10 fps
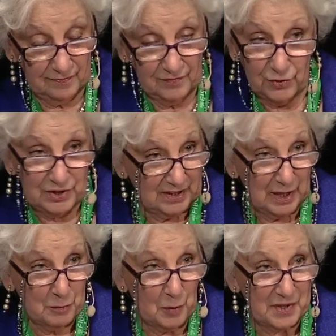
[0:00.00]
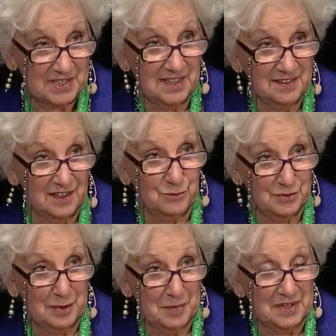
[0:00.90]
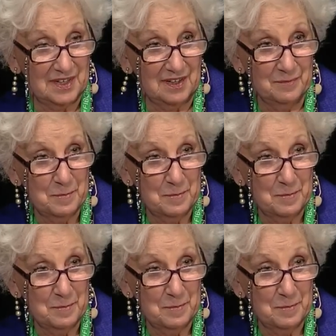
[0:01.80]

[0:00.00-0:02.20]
to human rights. And